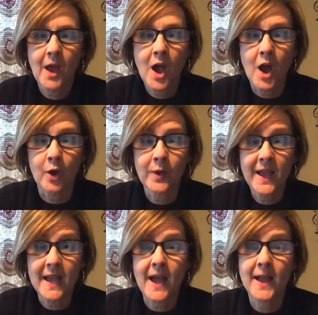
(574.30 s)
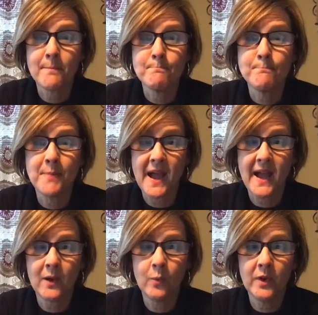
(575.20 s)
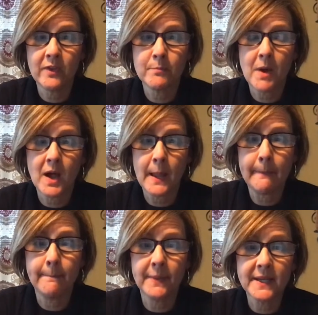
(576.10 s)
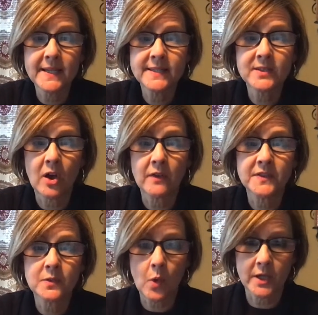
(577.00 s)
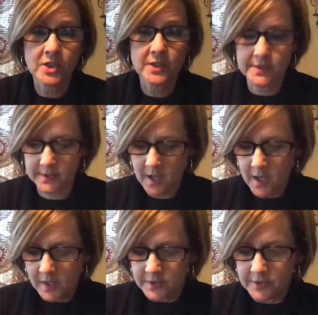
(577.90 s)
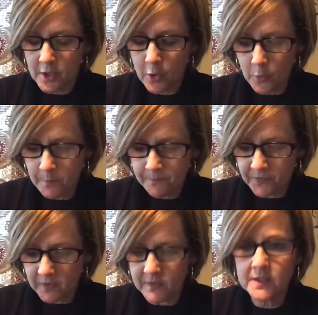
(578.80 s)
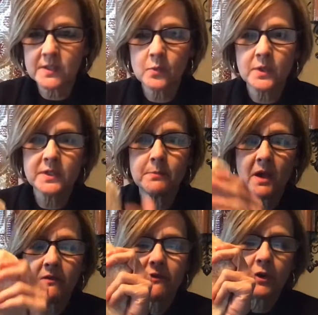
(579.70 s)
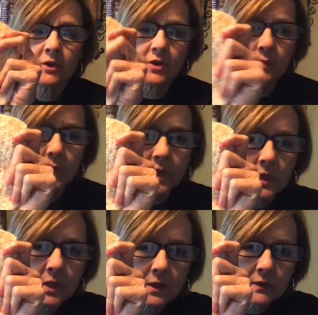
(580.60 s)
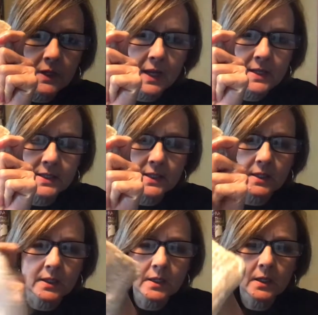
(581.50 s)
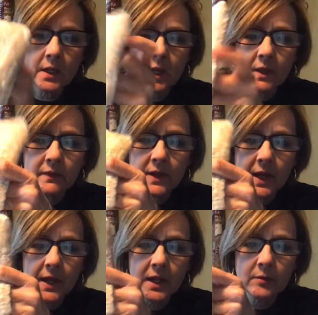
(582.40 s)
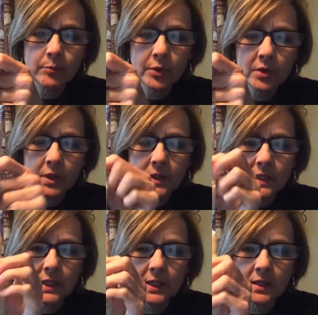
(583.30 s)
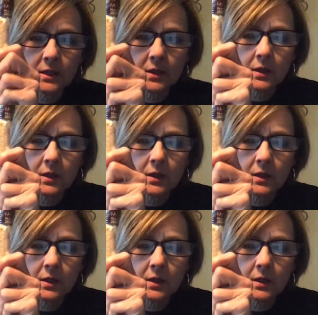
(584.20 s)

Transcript: Okay, I am back with my Bunny Soft swatches. So this was my first one that I did, that I had put in